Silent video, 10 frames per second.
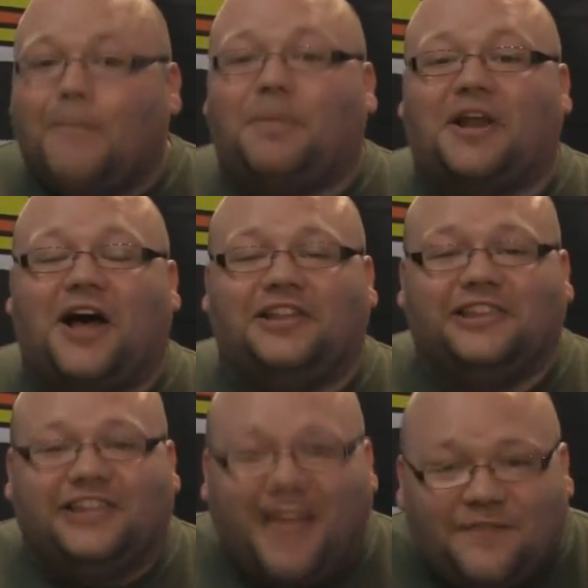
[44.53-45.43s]
but
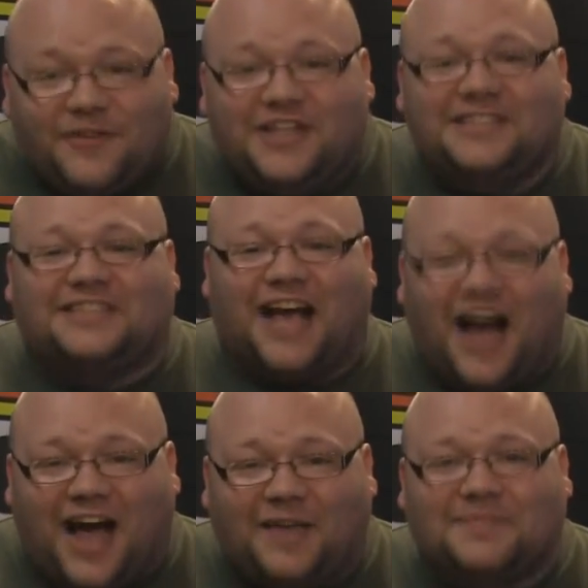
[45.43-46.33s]
11
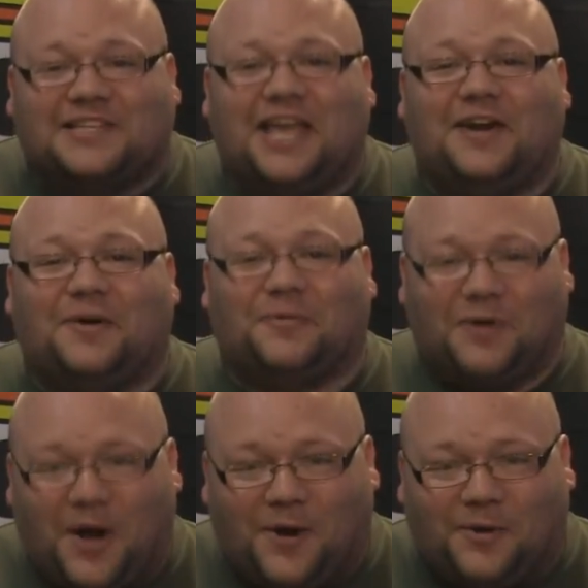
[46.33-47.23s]
times in a
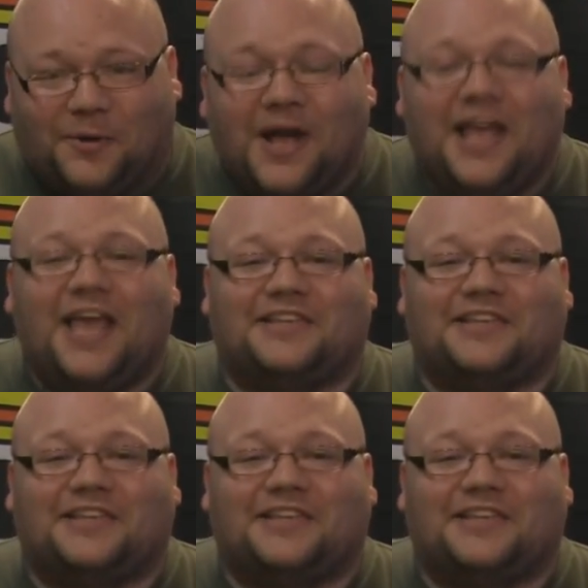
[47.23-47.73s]
row.